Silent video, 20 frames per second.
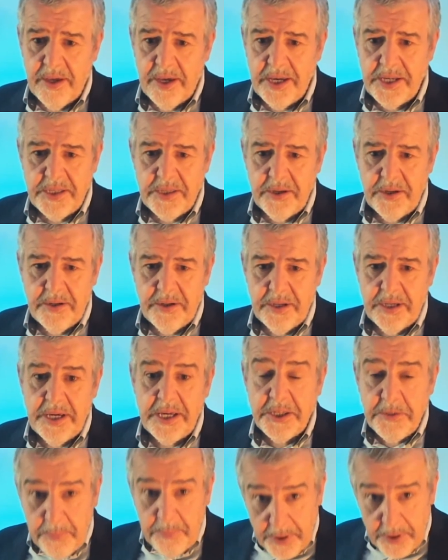is that
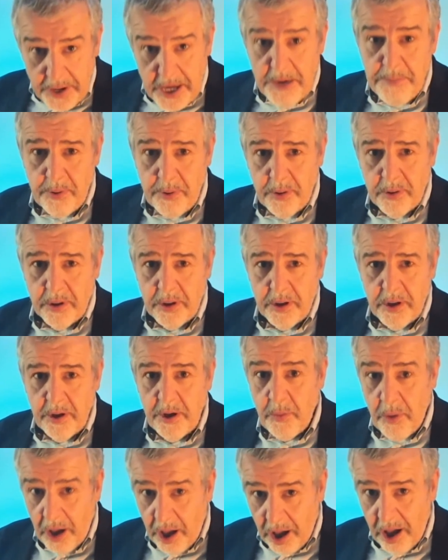it's people
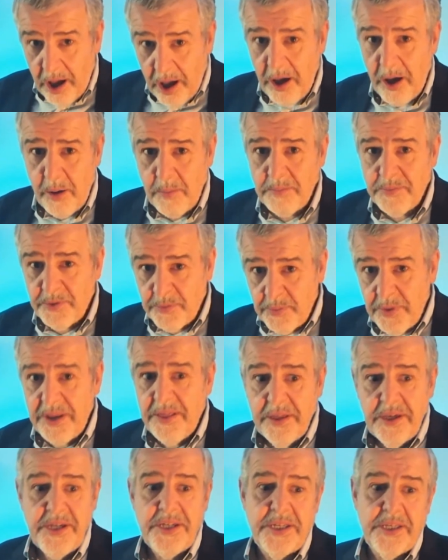who are harmed
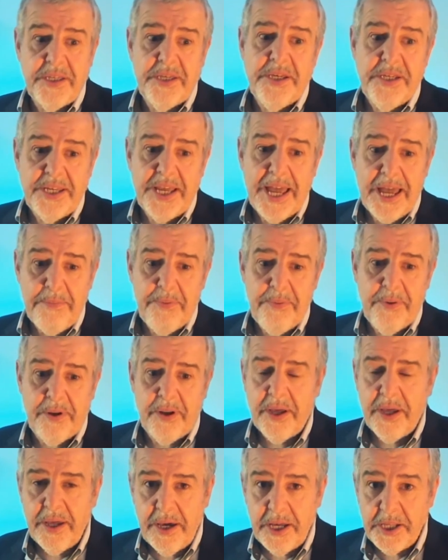when these things
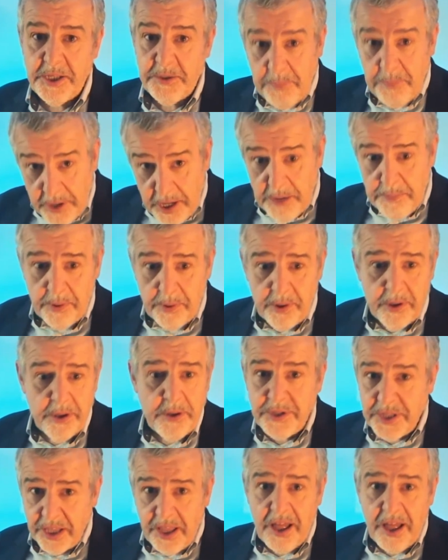happen. It's people
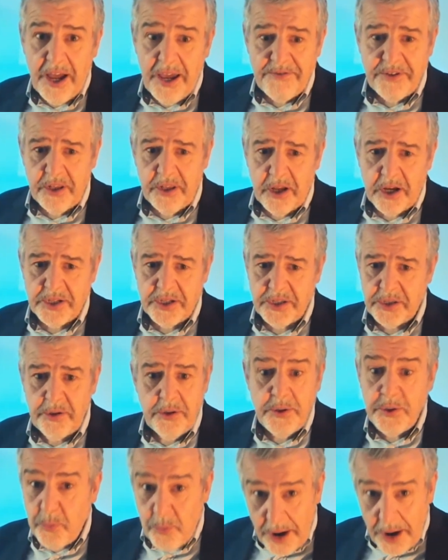whose lives are lost and
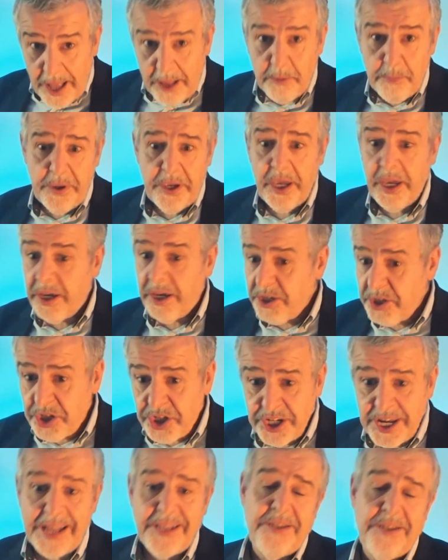whose well-being is
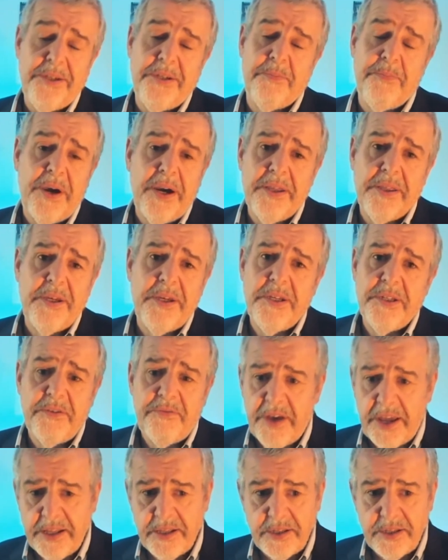shattered by these
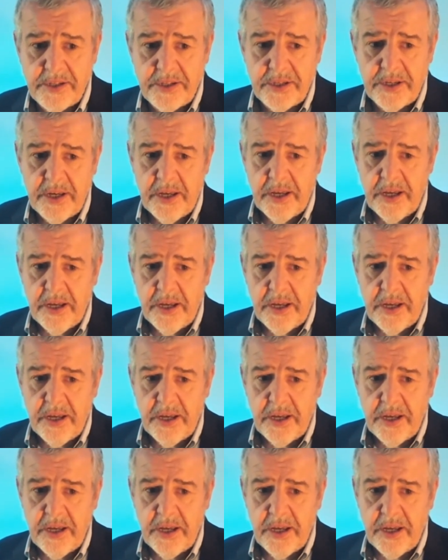events.